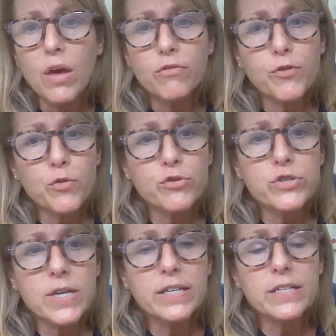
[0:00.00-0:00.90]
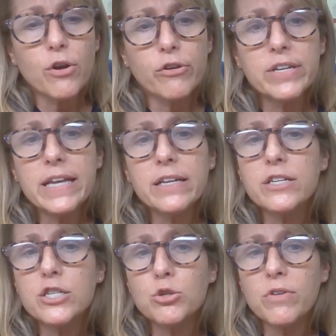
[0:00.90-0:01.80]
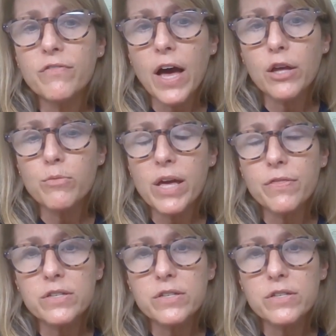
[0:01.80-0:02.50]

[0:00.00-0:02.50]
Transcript: further studies are needed to evaluate